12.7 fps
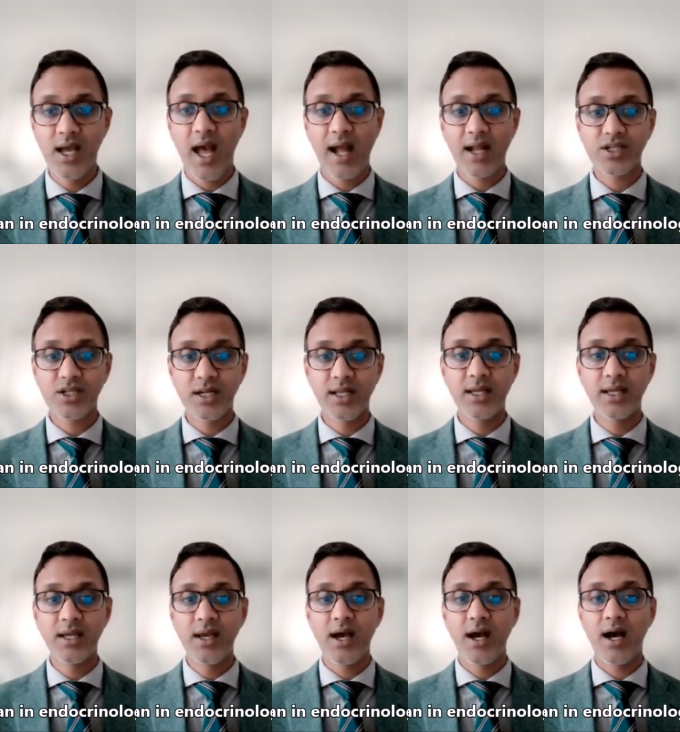actually
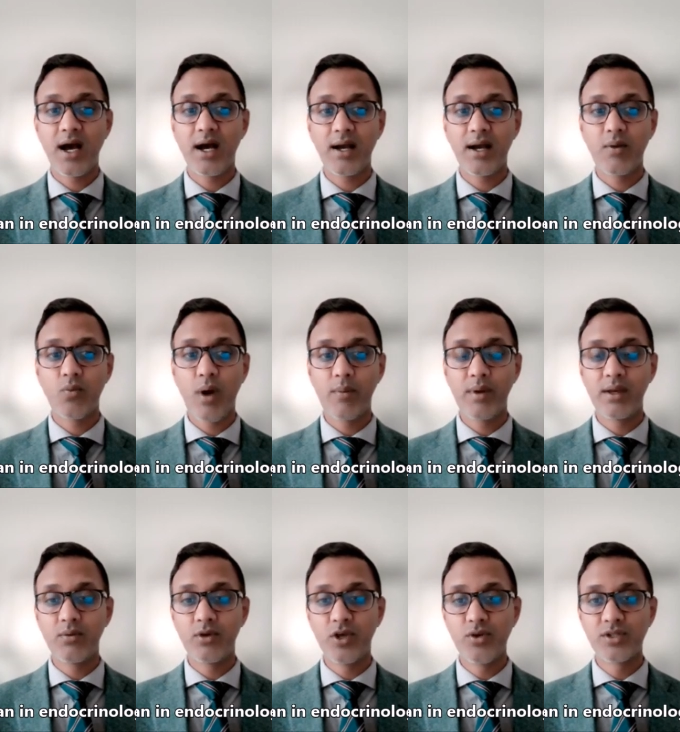uh, when we
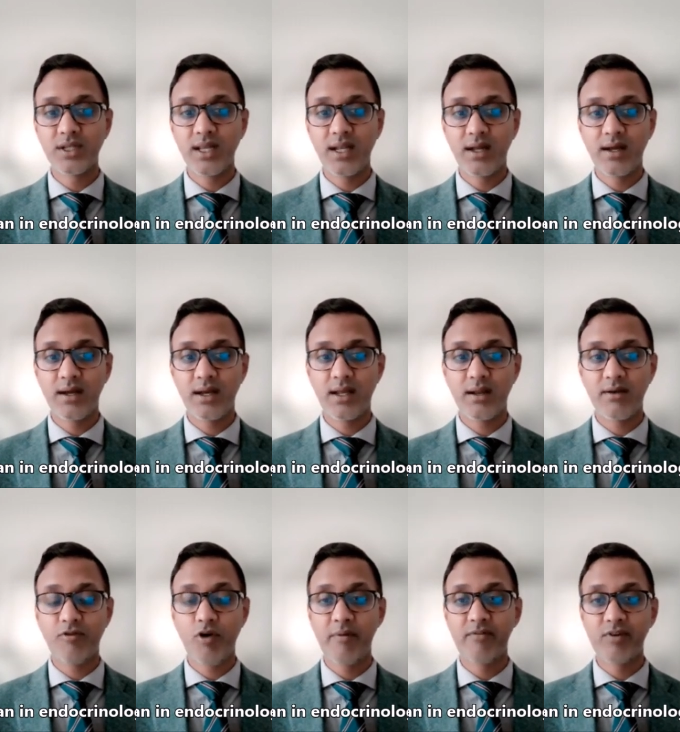use it in a, in a
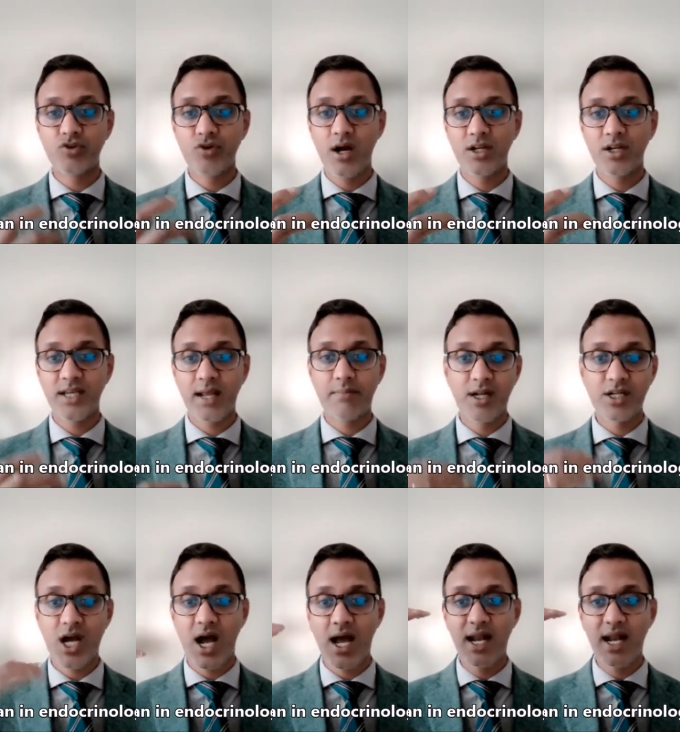form of a drug to get much
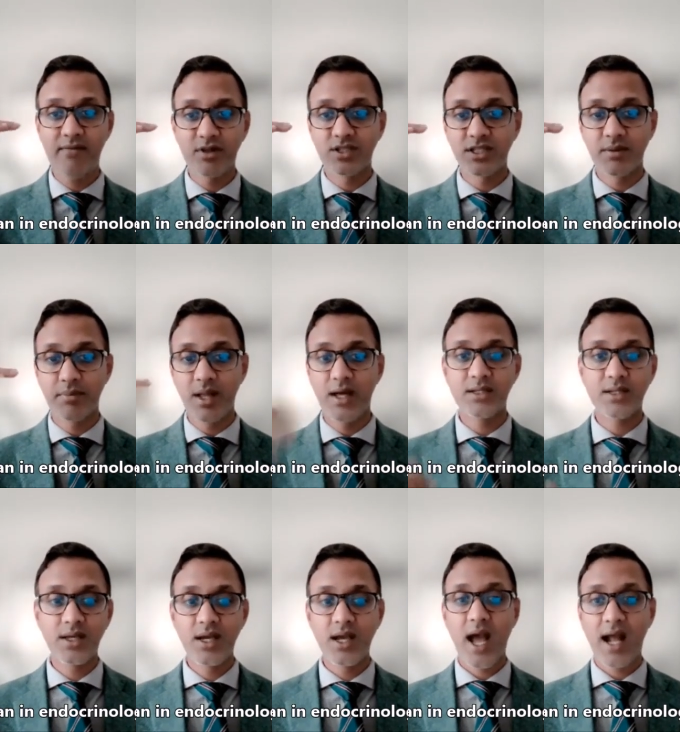higher levels in the blood,
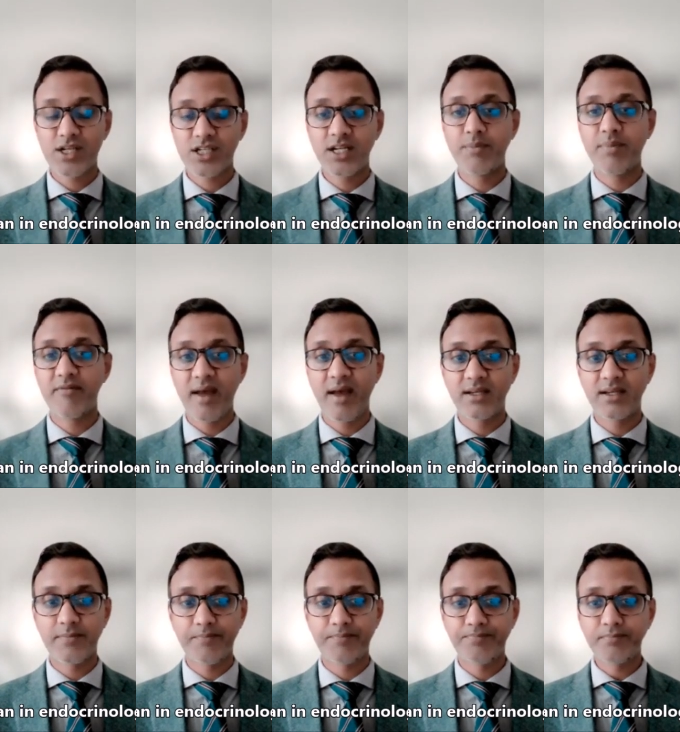actually prevent
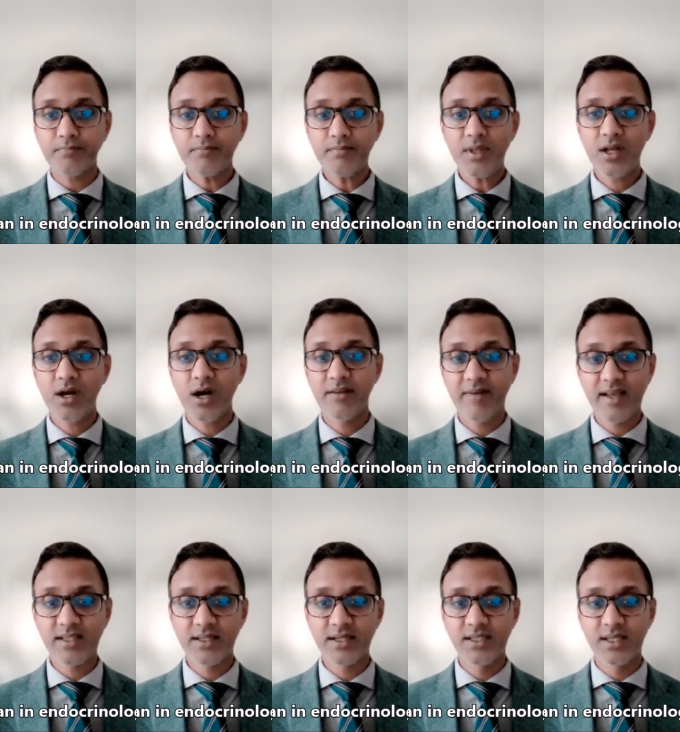
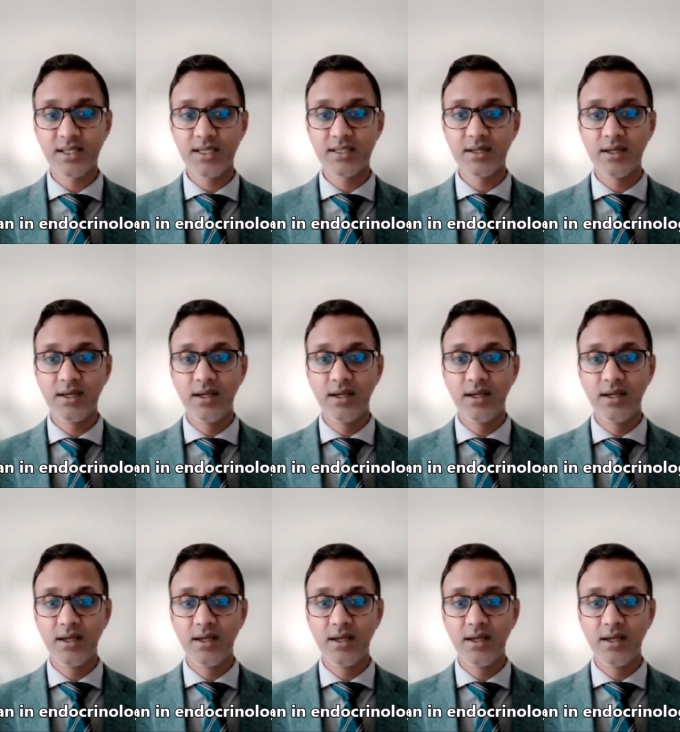cardiovascular disease.